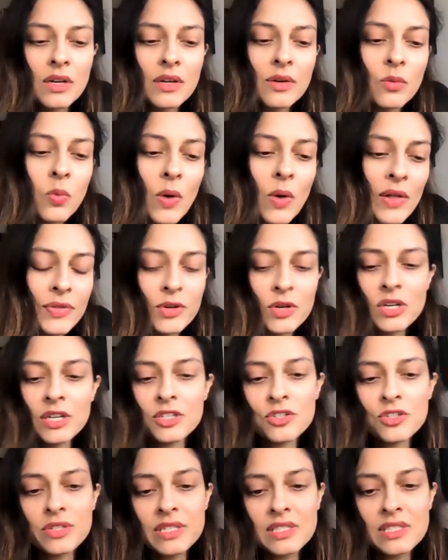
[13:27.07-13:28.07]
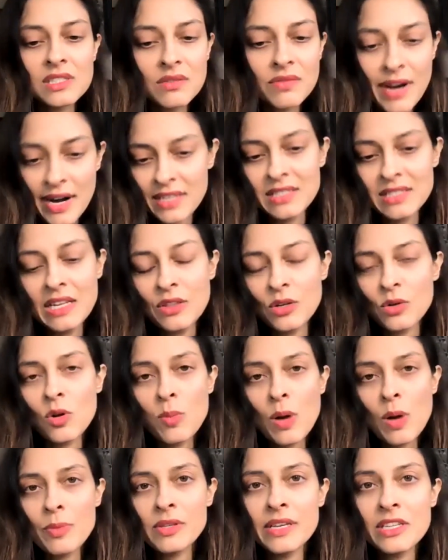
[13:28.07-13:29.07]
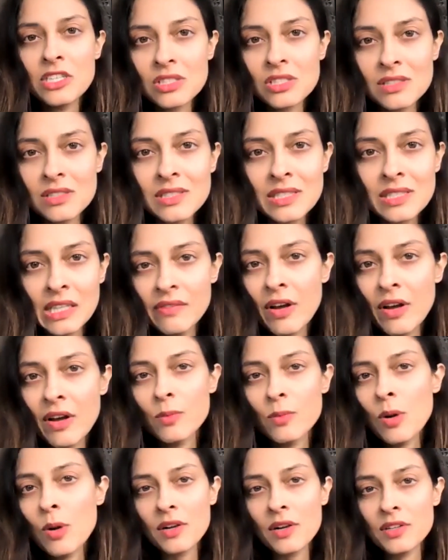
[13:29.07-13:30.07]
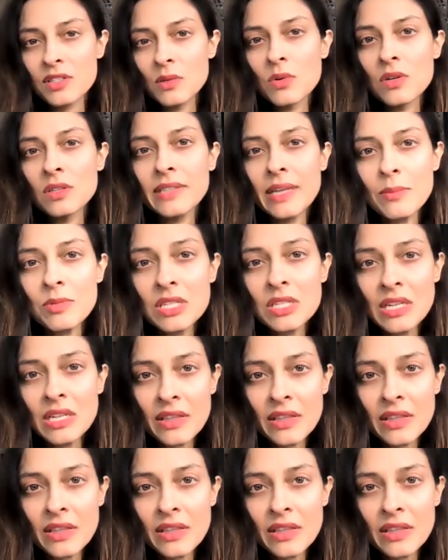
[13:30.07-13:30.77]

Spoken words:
wealthier countries vaccinate their whole populations and leave other pockets of the world empty.